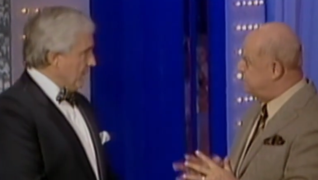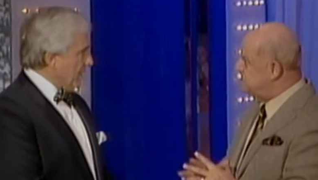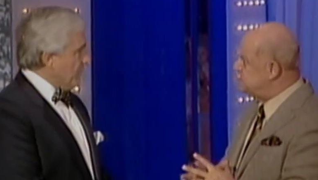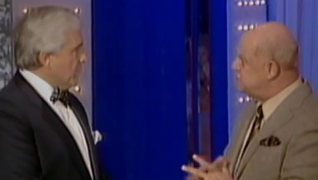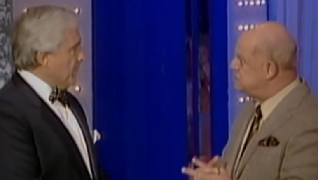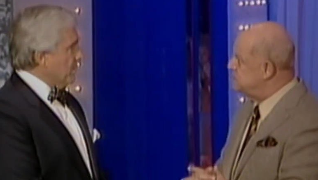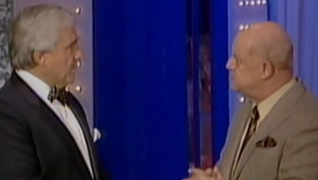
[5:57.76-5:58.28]
Have you
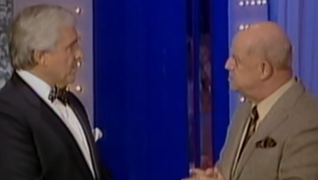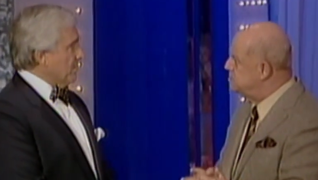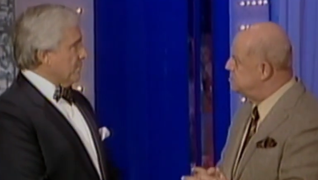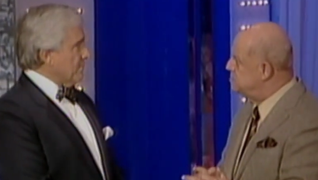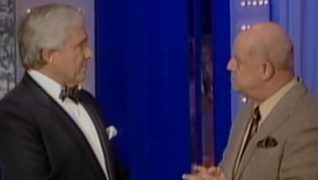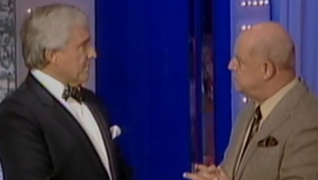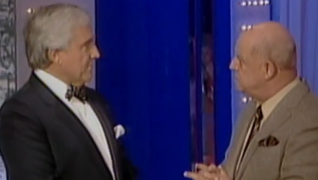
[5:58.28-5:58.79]
been to
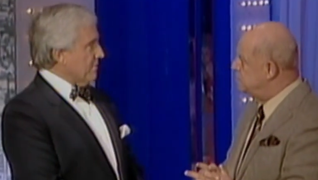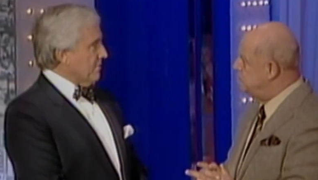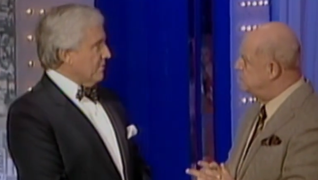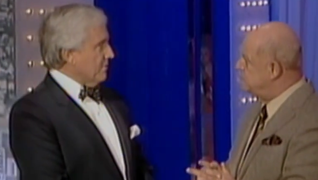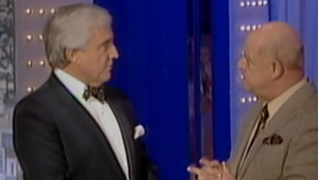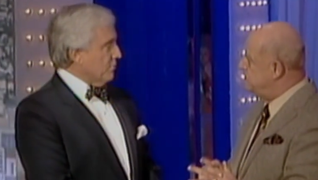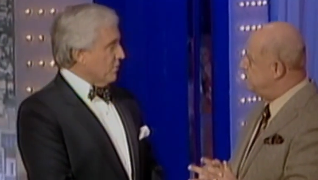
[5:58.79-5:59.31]

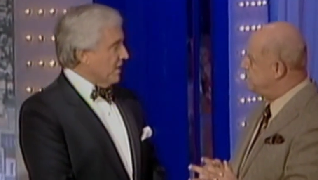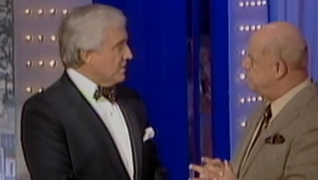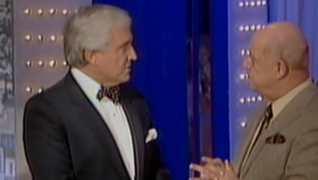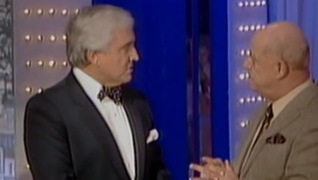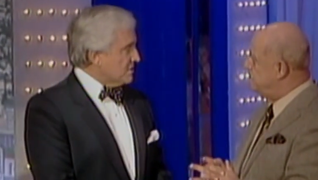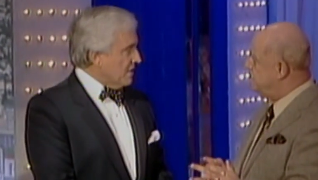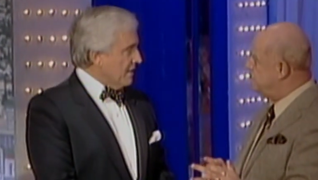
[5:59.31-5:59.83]
Bryce or
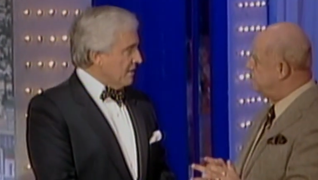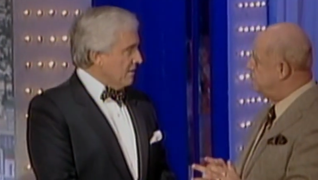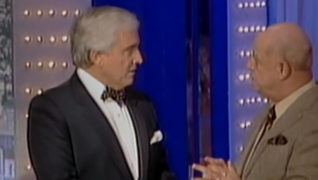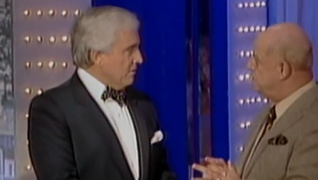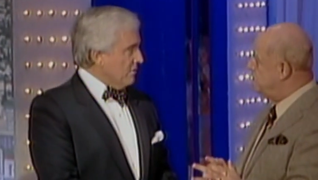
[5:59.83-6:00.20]
Zion?